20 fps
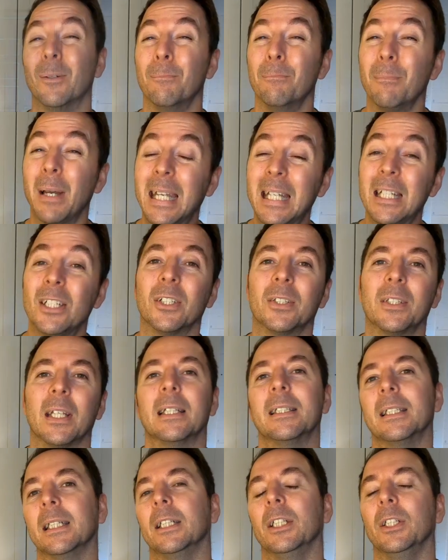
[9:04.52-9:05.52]
the major
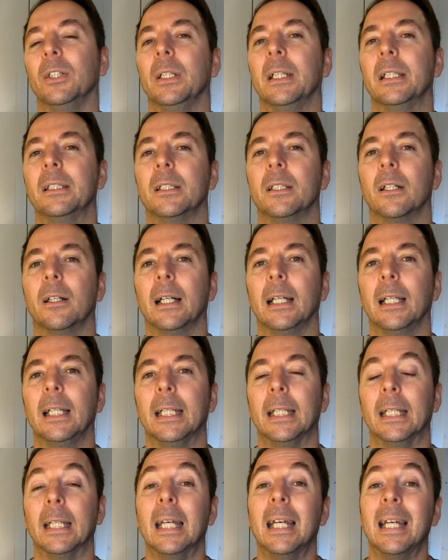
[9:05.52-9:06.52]
setting that you need to dial
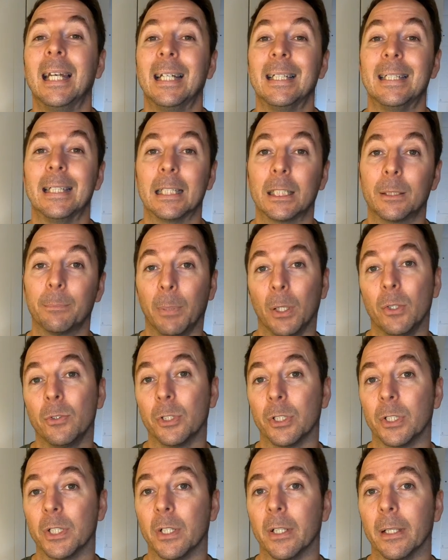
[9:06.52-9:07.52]
in, is
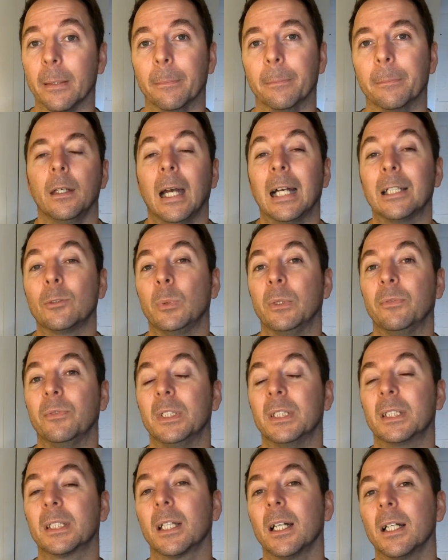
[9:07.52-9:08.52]
exposure time. As we've
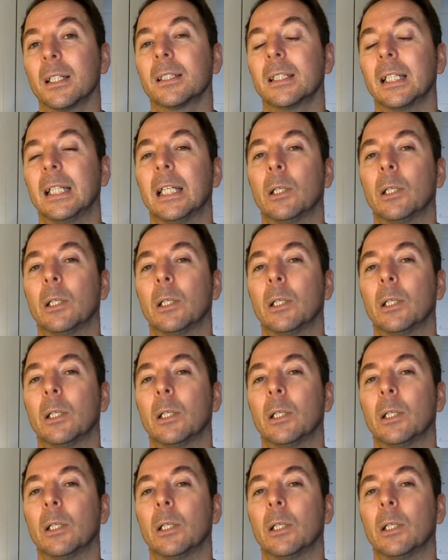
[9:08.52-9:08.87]
discussed, the